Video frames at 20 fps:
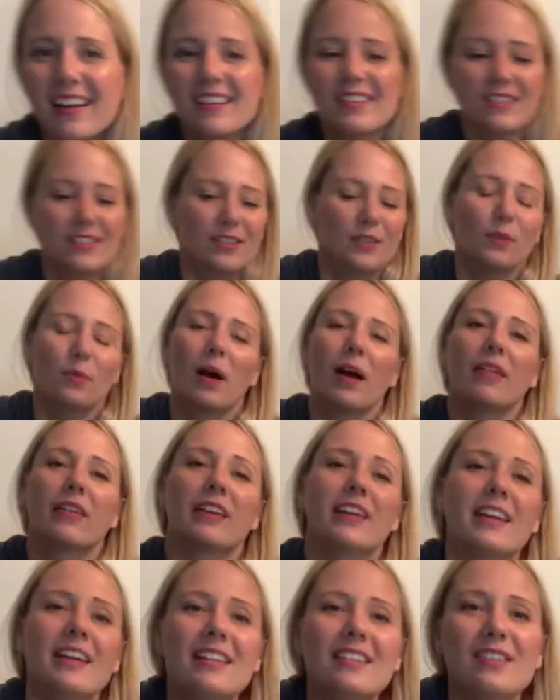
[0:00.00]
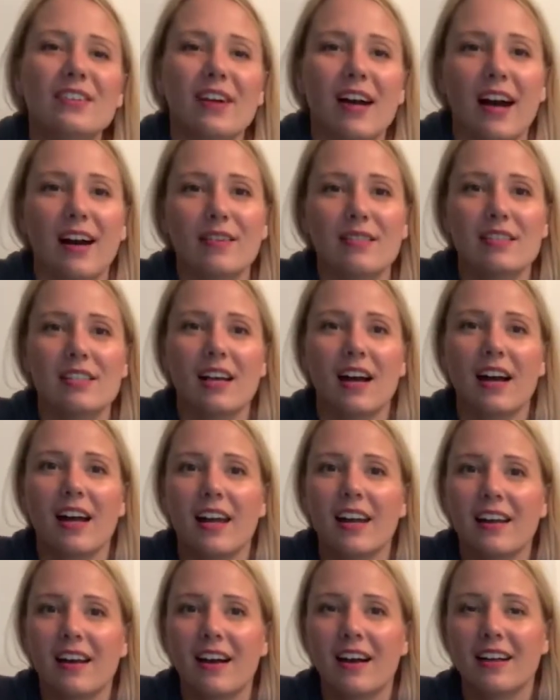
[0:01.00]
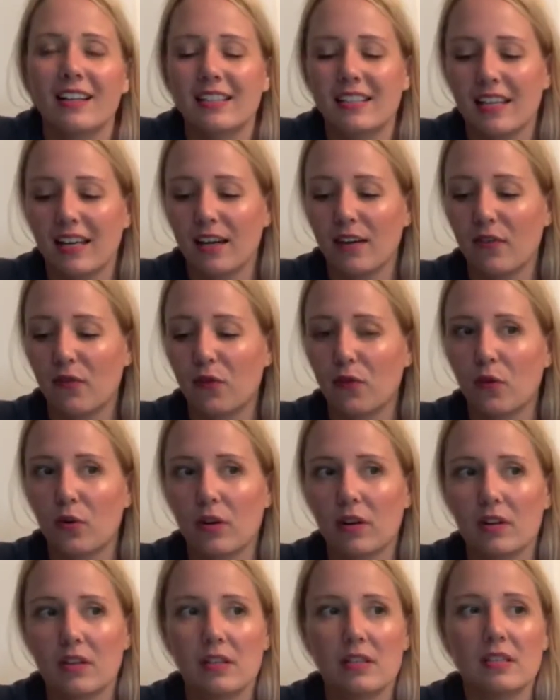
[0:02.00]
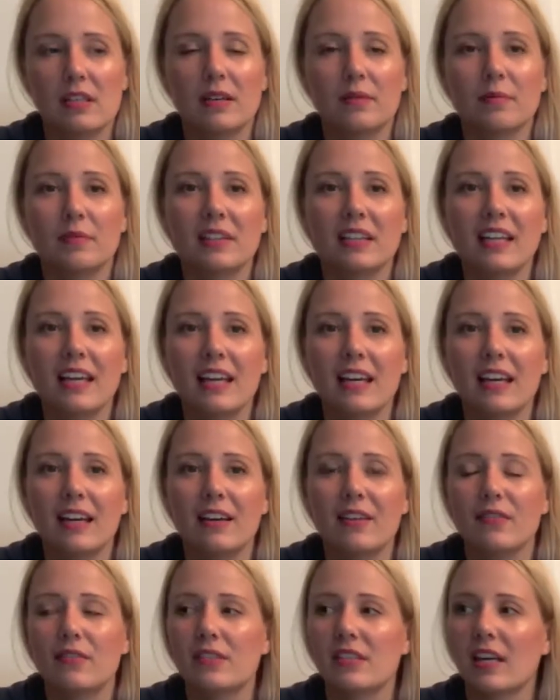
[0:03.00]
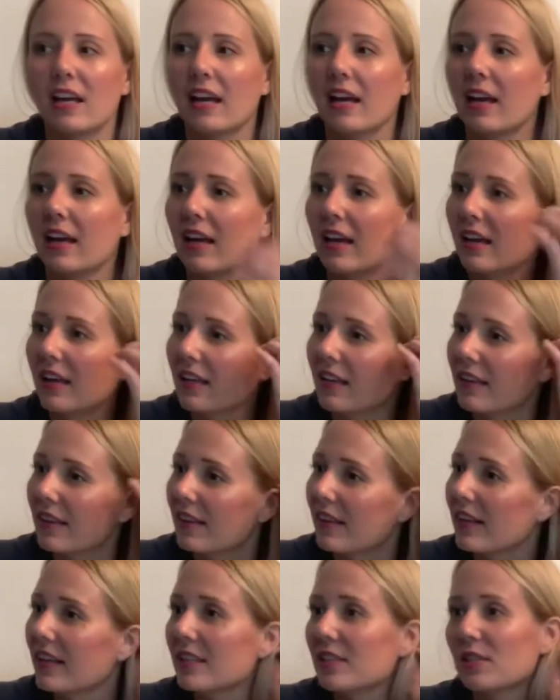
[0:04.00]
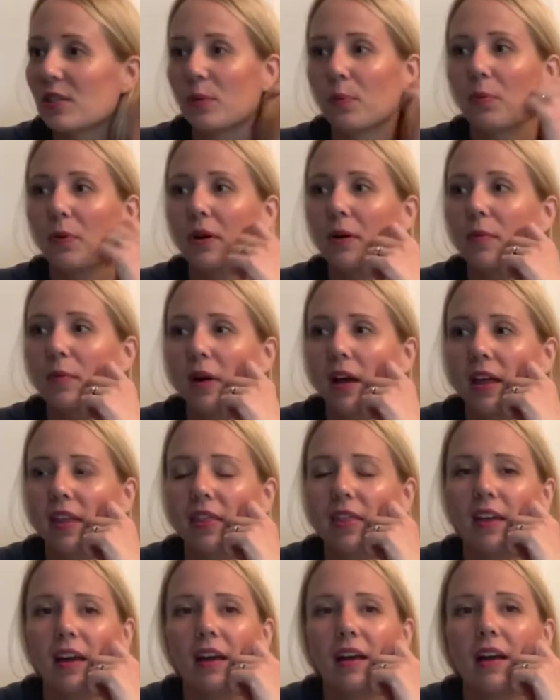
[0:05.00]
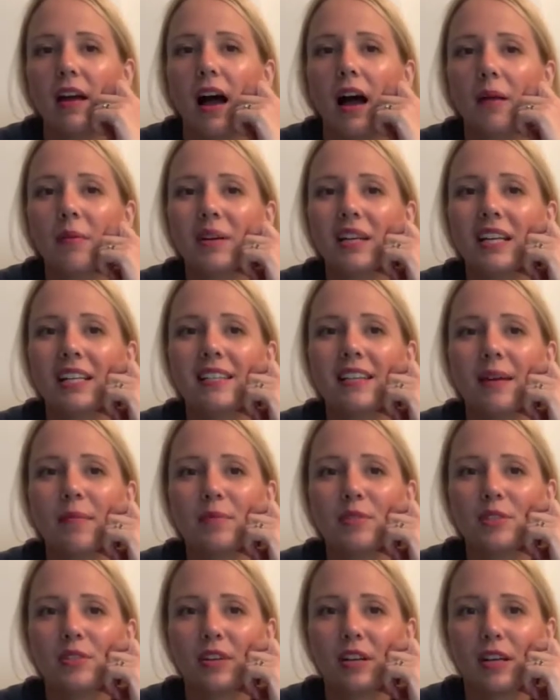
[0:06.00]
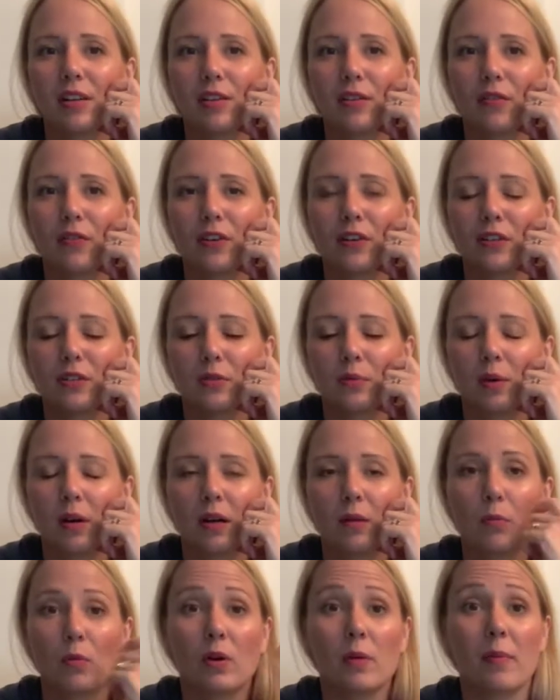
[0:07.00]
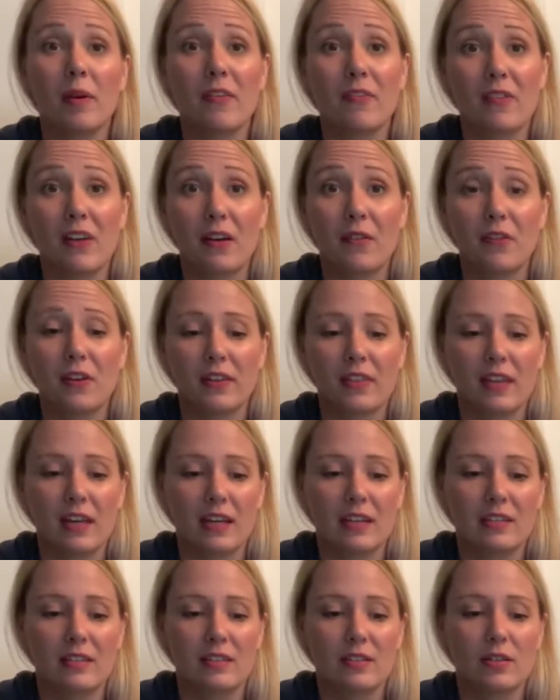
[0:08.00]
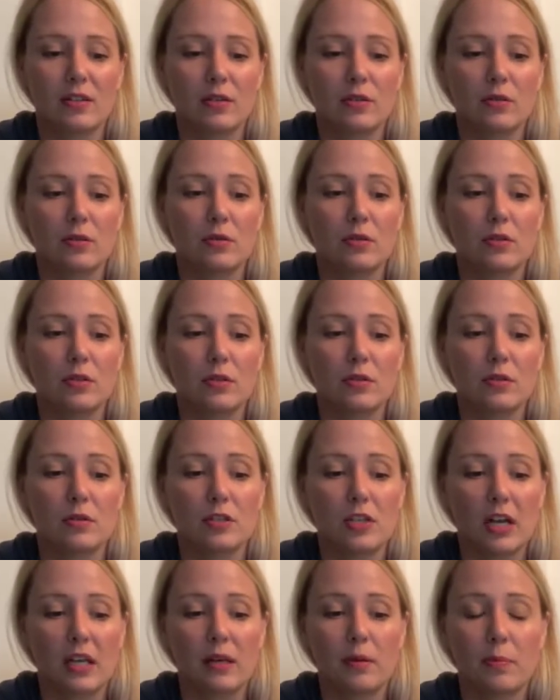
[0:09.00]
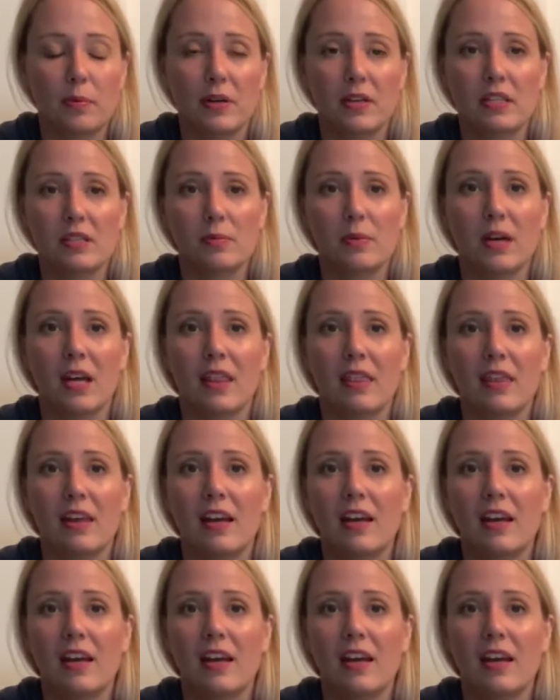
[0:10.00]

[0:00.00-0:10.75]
so while the kids are outside hunting for some leaves and things to print with, I'm going to demonstrate the first one. One of my favorite things to do jelly prints with